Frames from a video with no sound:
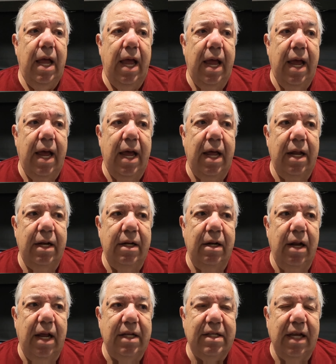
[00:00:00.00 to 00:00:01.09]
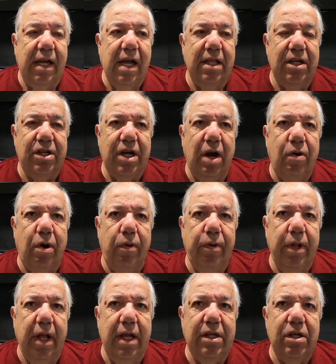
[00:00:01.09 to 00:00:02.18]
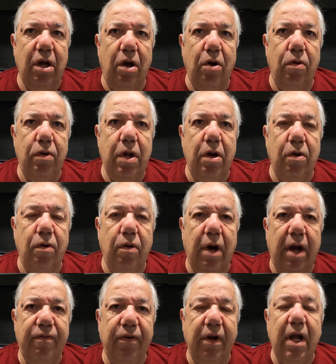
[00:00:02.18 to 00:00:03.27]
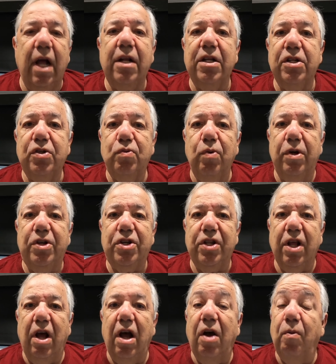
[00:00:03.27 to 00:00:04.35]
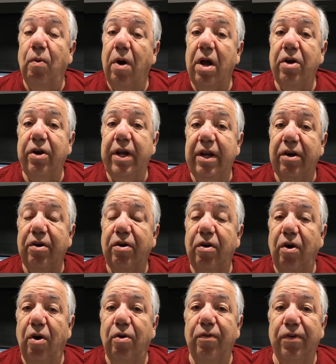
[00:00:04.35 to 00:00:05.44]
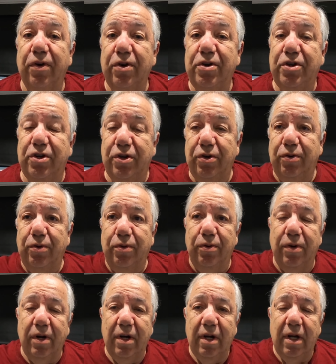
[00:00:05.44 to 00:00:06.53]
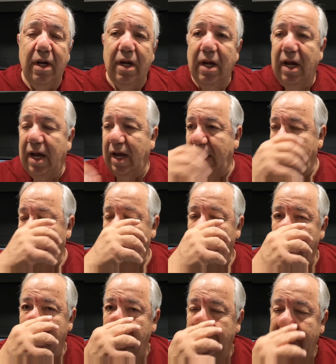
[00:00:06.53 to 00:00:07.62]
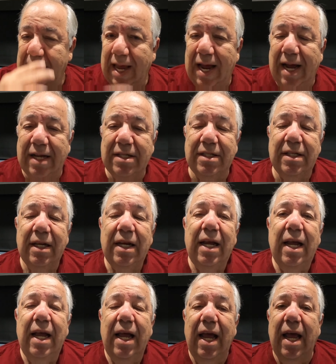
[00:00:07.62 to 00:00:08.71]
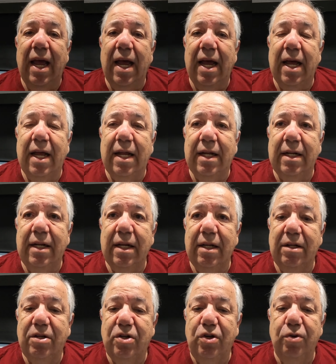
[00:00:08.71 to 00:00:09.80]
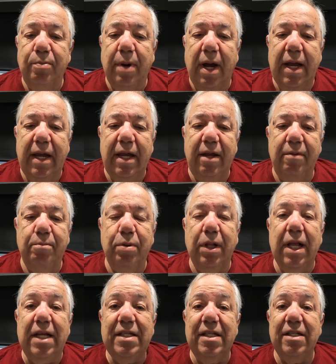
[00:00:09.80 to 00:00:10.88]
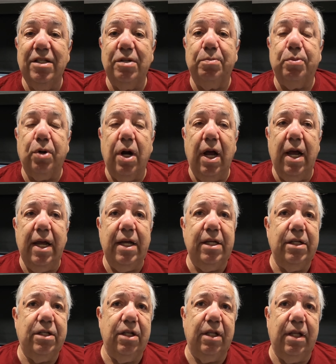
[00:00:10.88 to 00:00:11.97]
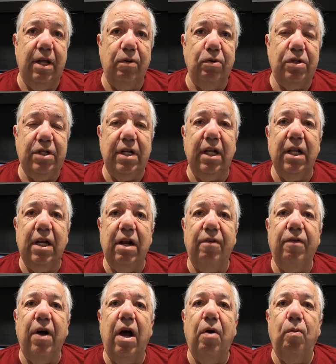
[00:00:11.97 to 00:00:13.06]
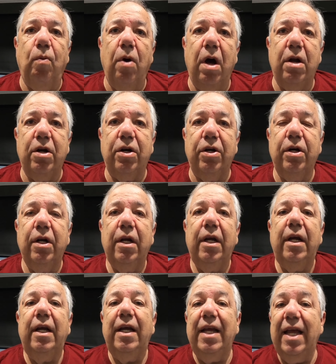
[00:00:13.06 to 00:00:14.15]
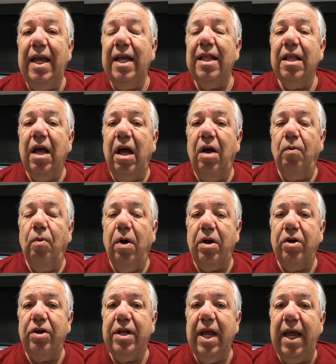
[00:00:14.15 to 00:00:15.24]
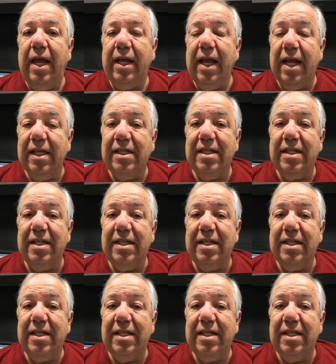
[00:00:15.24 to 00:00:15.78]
and as I got in the shower I realized, oh no, I forgot to switch the hot water heater over to the gas. And to my pleasant surprise, there was still enough hot water in the hot water tank, and